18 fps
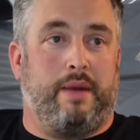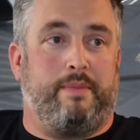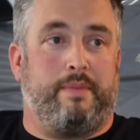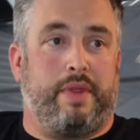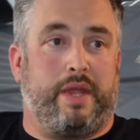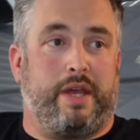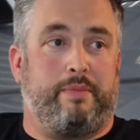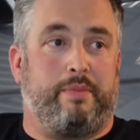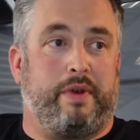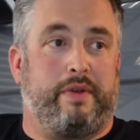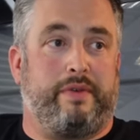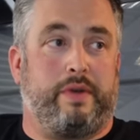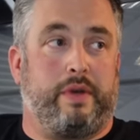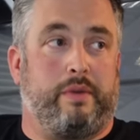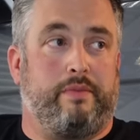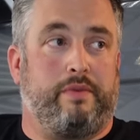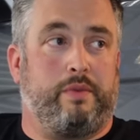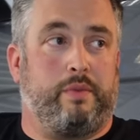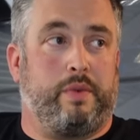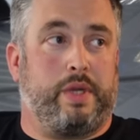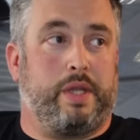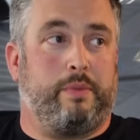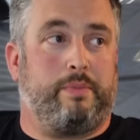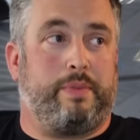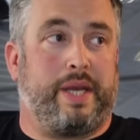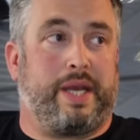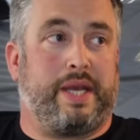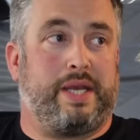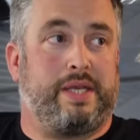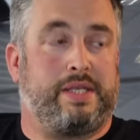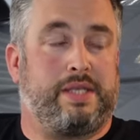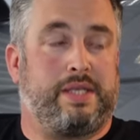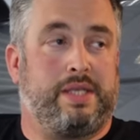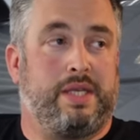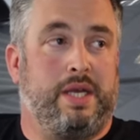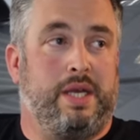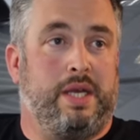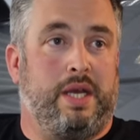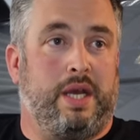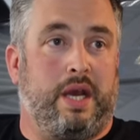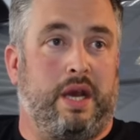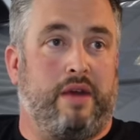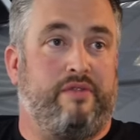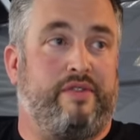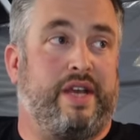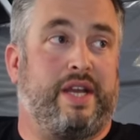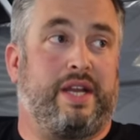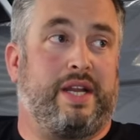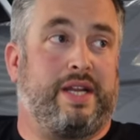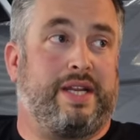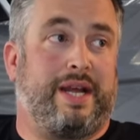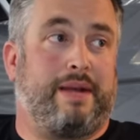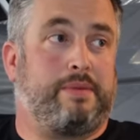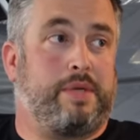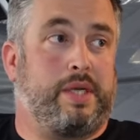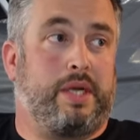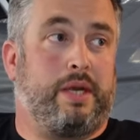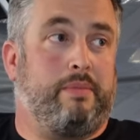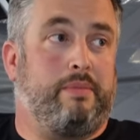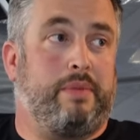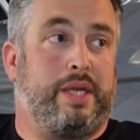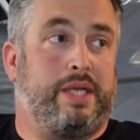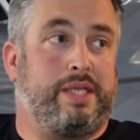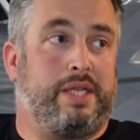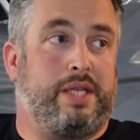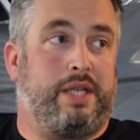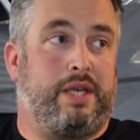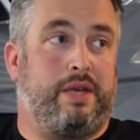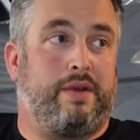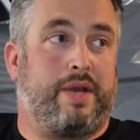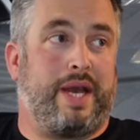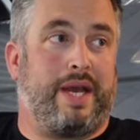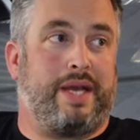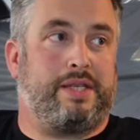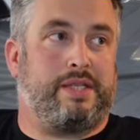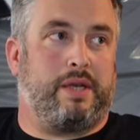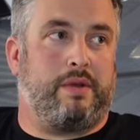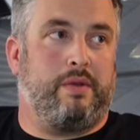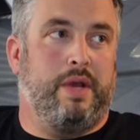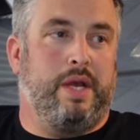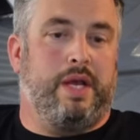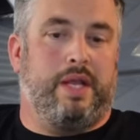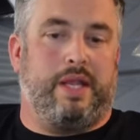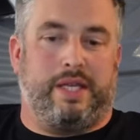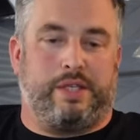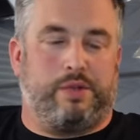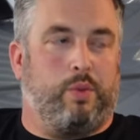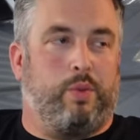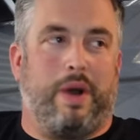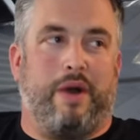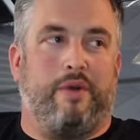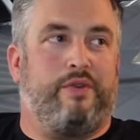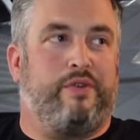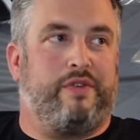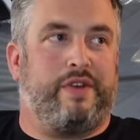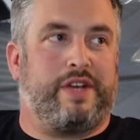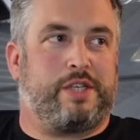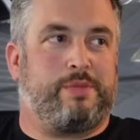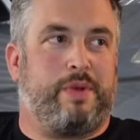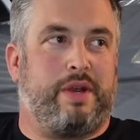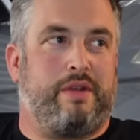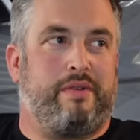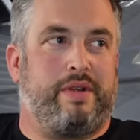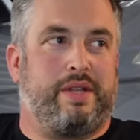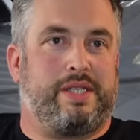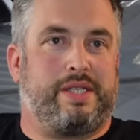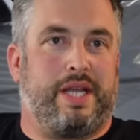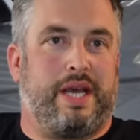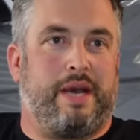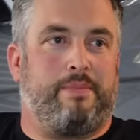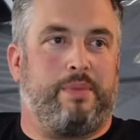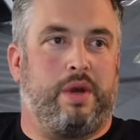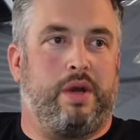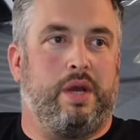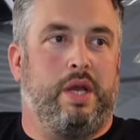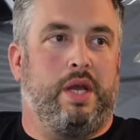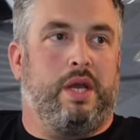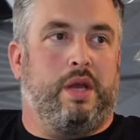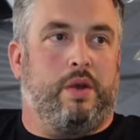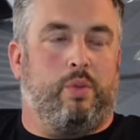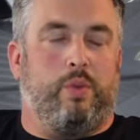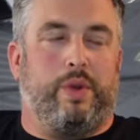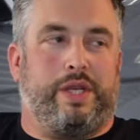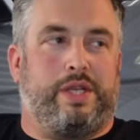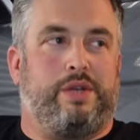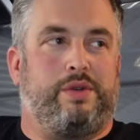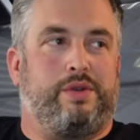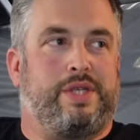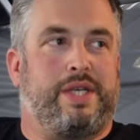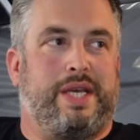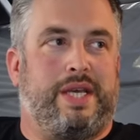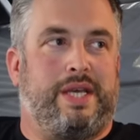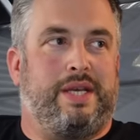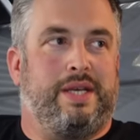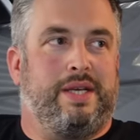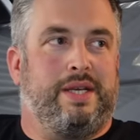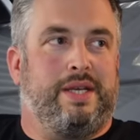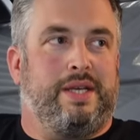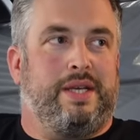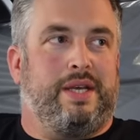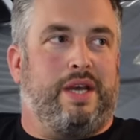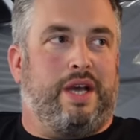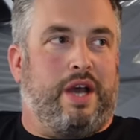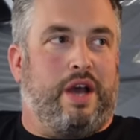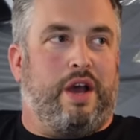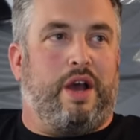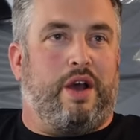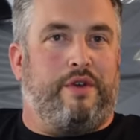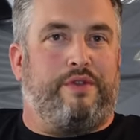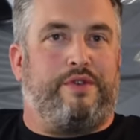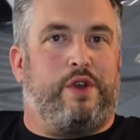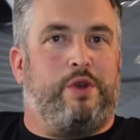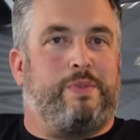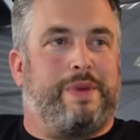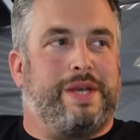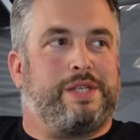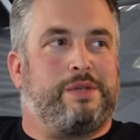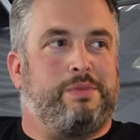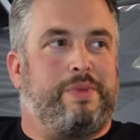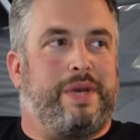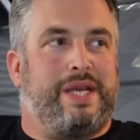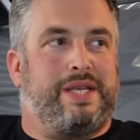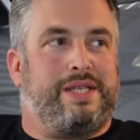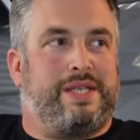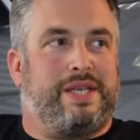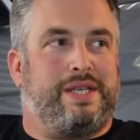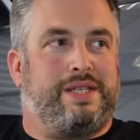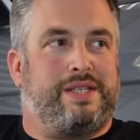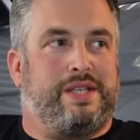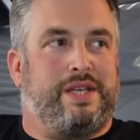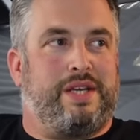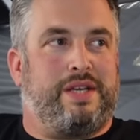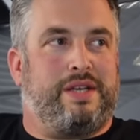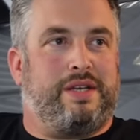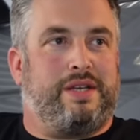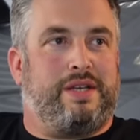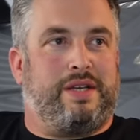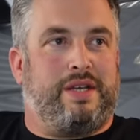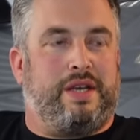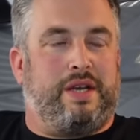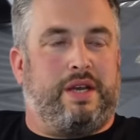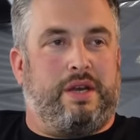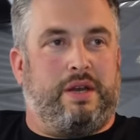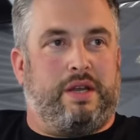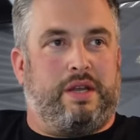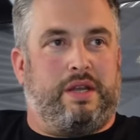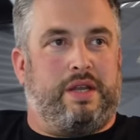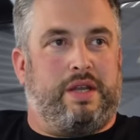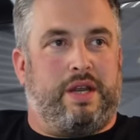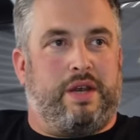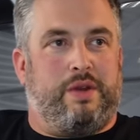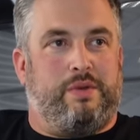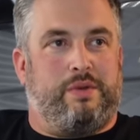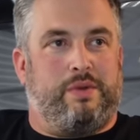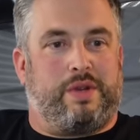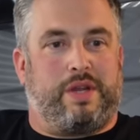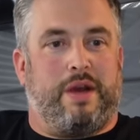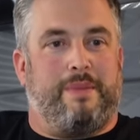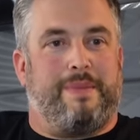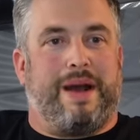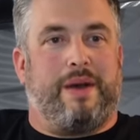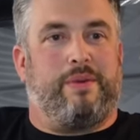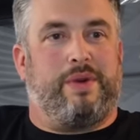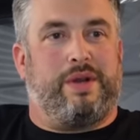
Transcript: They both come from one of the biggest vehicle adaption companies in the UK. So there's a wealth of experience there, but we do see a few bits and pieces that, you know, come out